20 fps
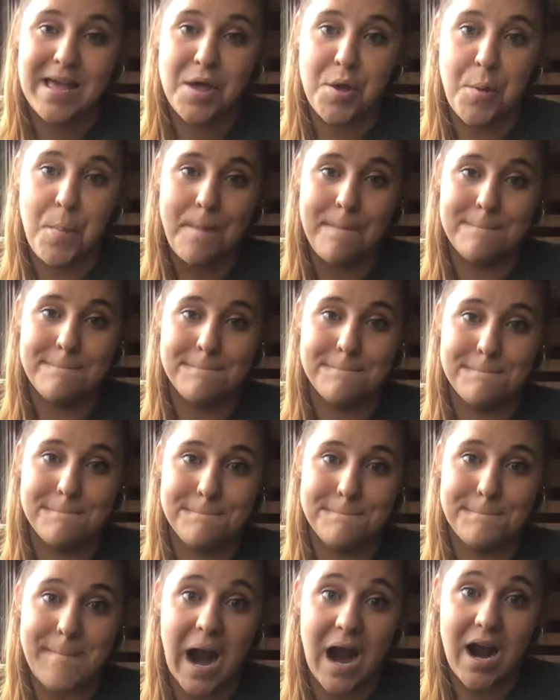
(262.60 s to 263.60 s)

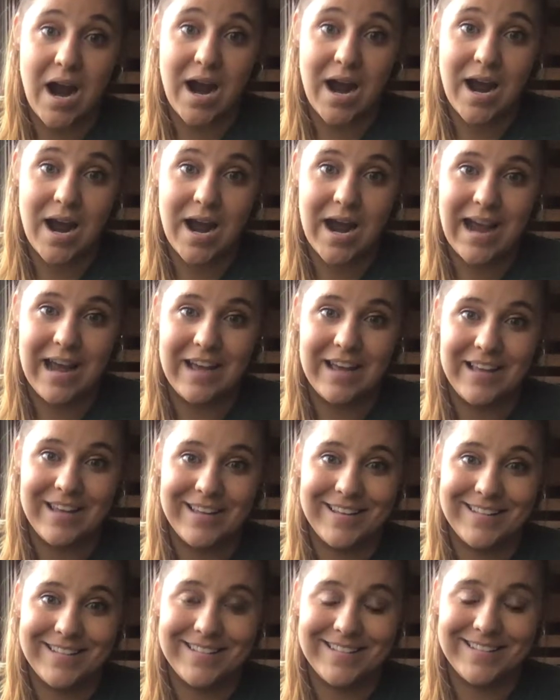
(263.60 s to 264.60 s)

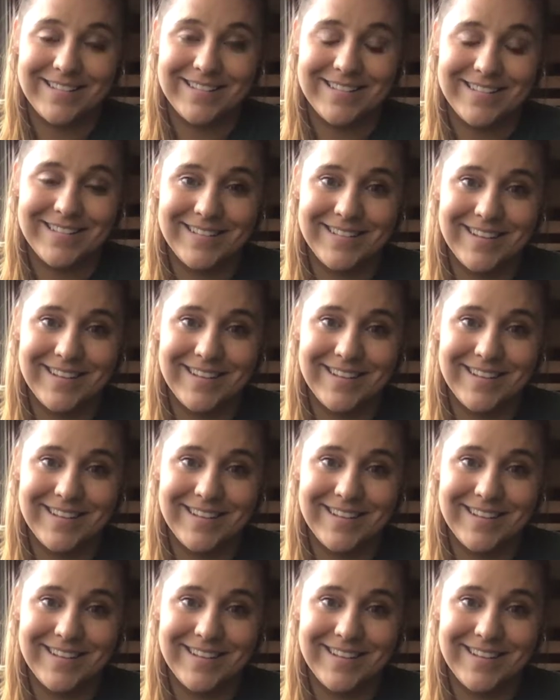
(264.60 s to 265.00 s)
No one is speaking in this clip.